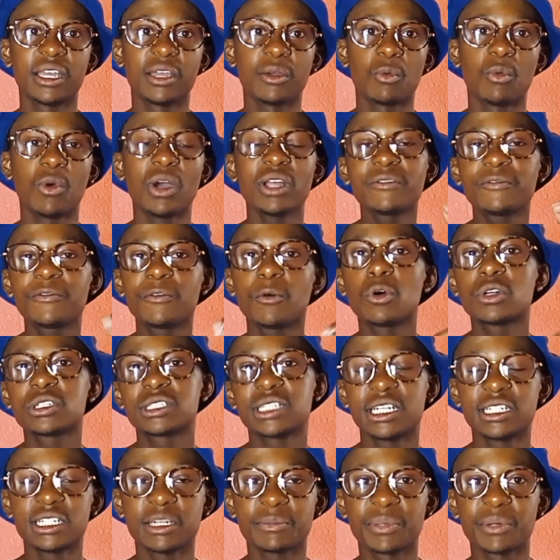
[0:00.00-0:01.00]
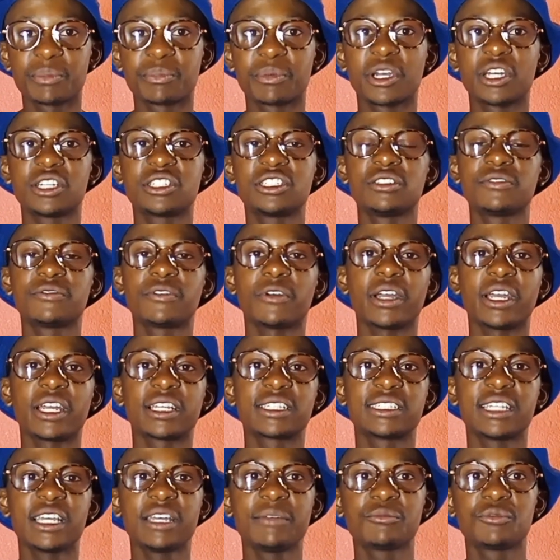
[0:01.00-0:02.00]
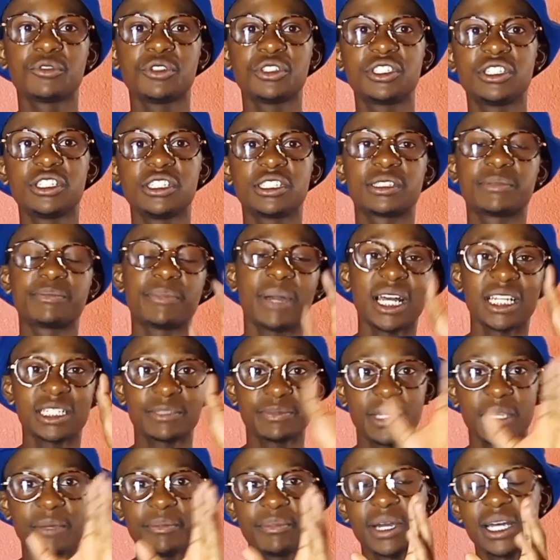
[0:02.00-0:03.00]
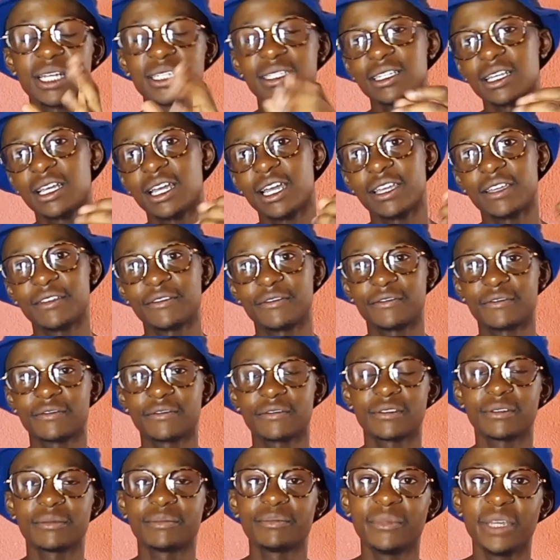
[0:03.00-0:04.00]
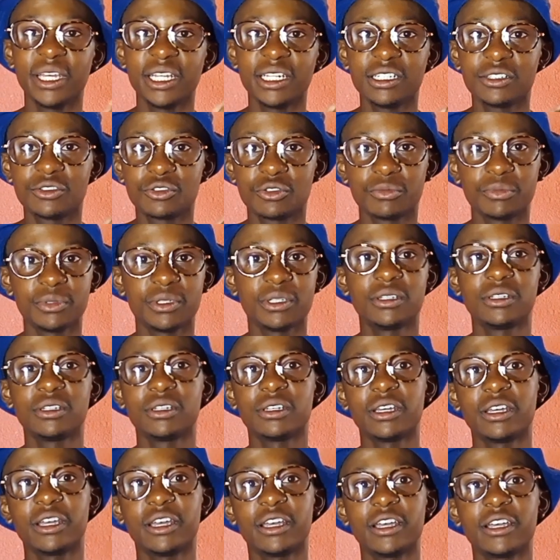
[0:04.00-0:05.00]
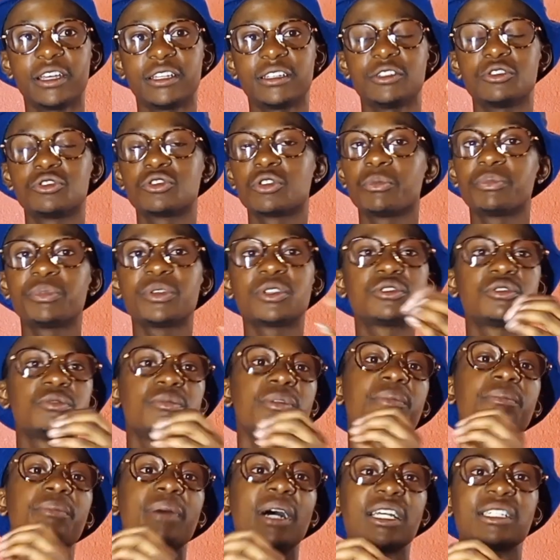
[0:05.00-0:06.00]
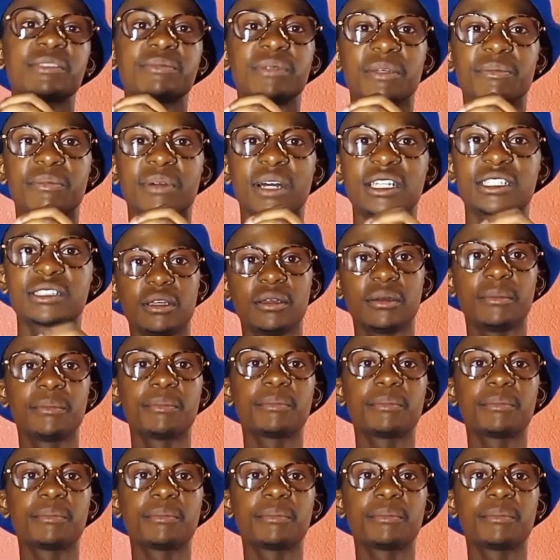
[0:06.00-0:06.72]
What falls under preparation for exams, which is past papers? I've made it to be the topic to be past papers.